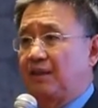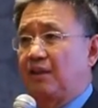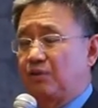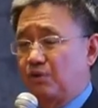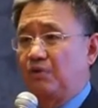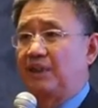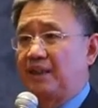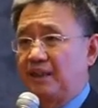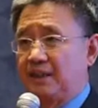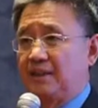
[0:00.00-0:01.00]
If you
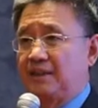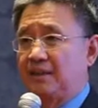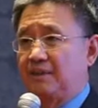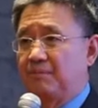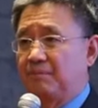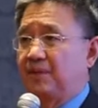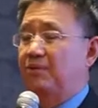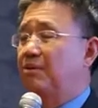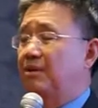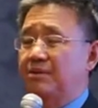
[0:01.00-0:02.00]
donate
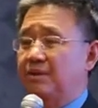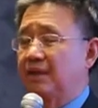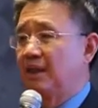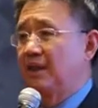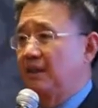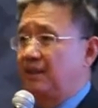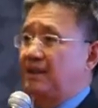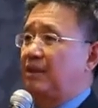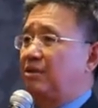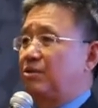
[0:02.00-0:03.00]
the shares,
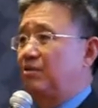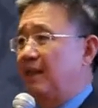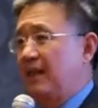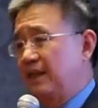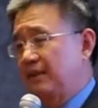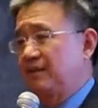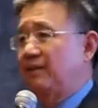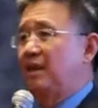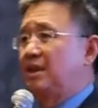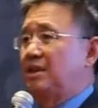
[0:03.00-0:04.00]
it will be
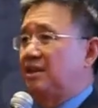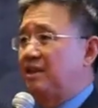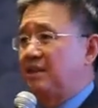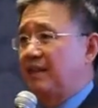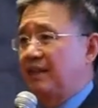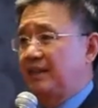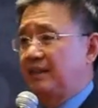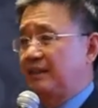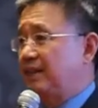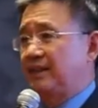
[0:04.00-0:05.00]

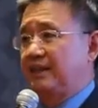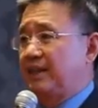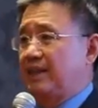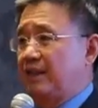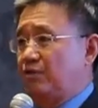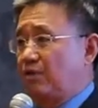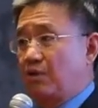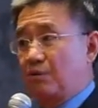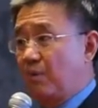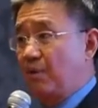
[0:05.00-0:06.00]
tax-free.
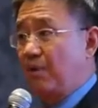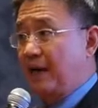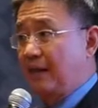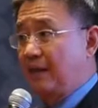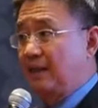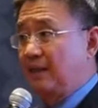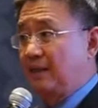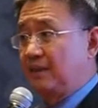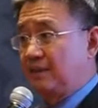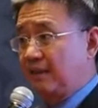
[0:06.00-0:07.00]
In the
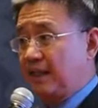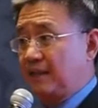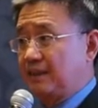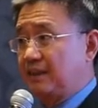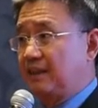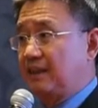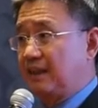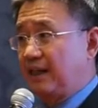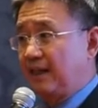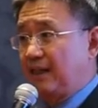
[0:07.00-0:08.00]
past, the Central
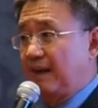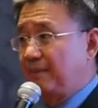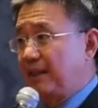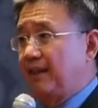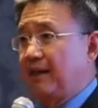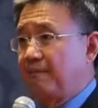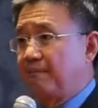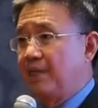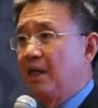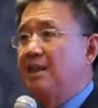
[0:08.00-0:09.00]
Committee has
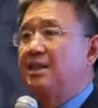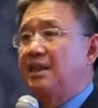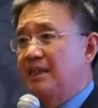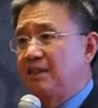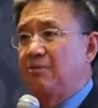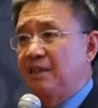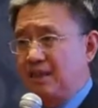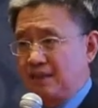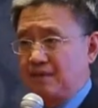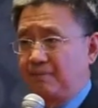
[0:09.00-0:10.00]
always been
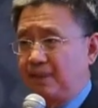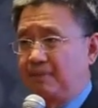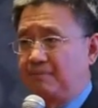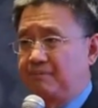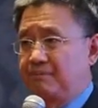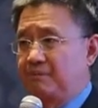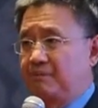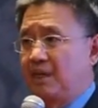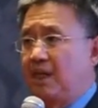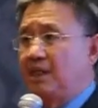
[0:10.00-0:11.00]
supportive, but now the
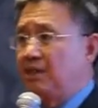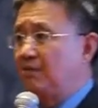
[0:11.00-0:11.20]
door